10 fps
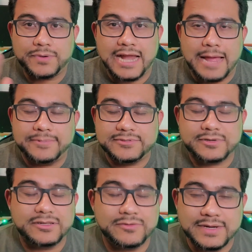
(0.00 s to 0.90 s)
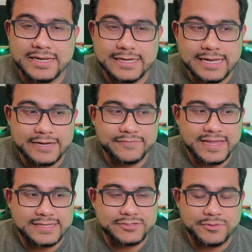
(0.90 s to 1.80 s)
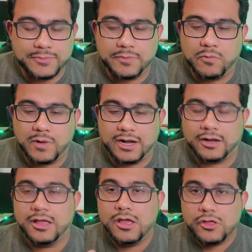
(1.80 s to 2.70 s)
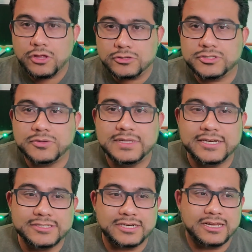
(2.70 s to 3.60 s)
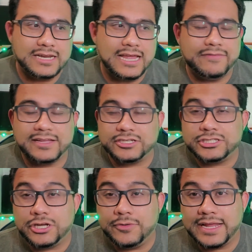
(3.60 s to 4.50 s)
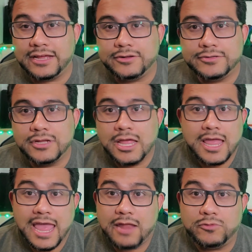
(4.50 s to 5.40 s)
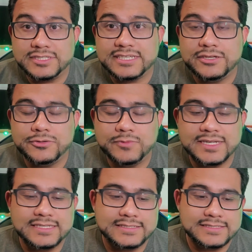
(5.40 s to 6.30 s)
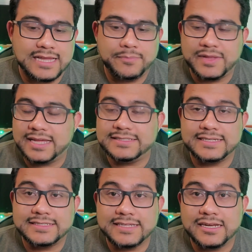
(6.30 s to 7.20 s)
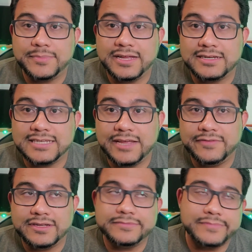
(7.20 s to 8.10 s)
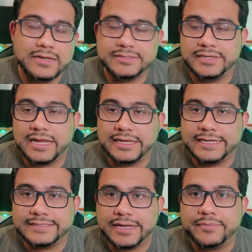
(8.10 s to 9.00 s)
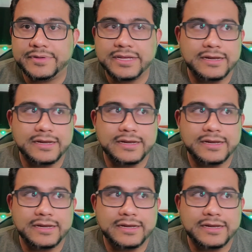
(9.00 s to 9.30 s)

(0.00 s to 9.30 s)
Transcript: perhaps we're, we're going to kind of get to a moment where those two leaders are going to have, like, a showdown, and we'll see who wins. I'm guessing it's going to be Octavia. I'm actually not guessing. I'm